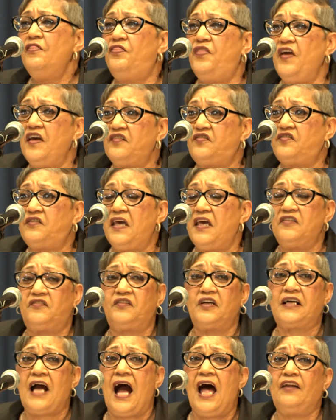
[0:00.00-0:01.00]
This is
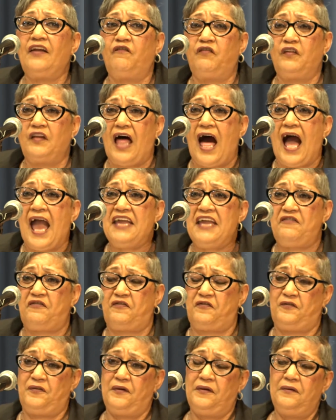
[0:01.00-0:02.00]
the kind of
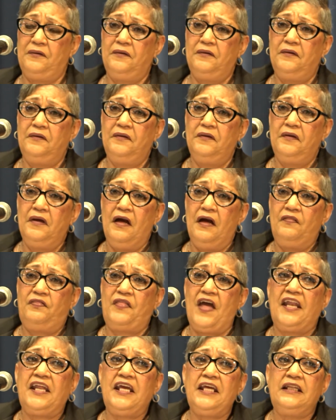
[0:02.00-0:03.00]
life
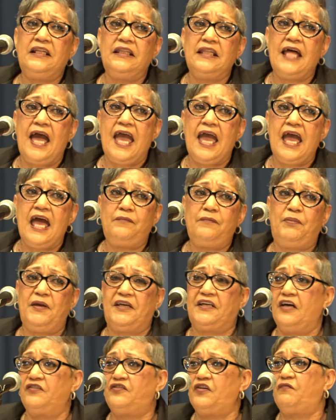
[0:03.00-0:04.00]
that he led
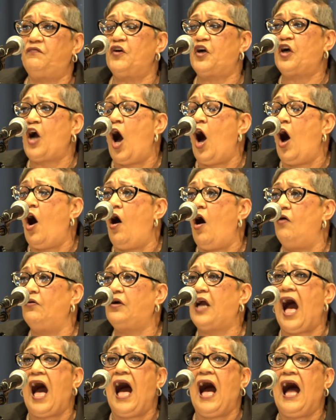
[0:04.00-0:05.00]
because of the call
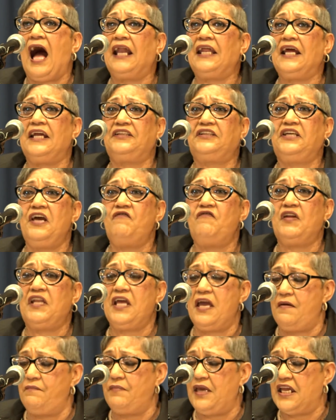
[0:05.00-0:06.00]
God had given
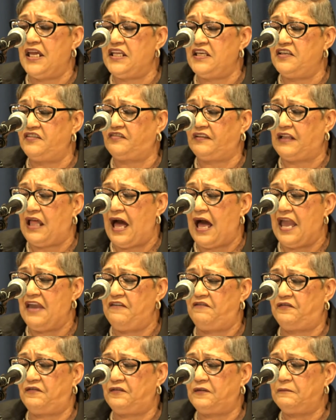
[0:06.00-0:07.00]
him in his
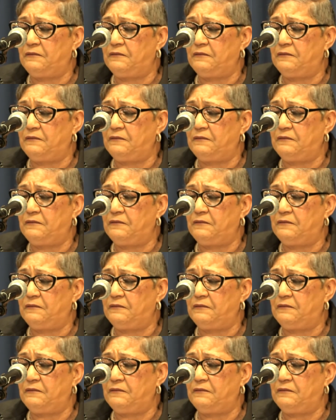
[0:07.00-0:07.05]
life.